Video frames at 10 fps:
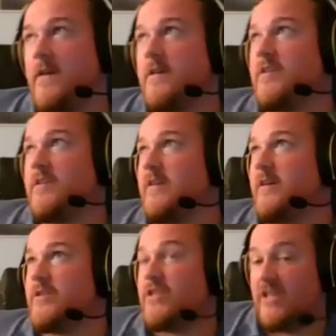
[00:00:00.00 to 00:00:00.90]

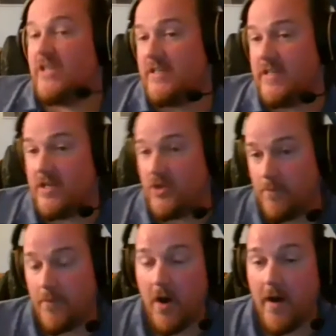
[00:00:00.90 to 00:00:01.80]
still CC'd your
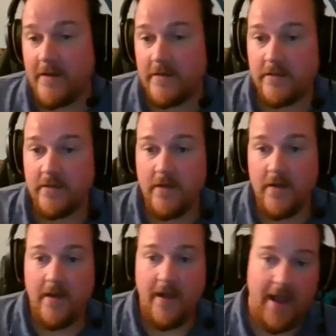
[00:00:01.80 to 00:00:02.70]
boss
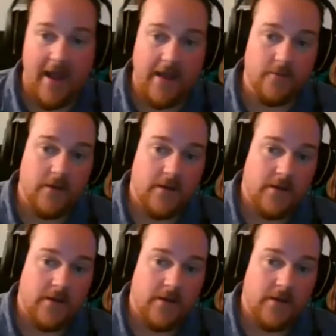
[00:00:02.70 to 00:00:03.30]
and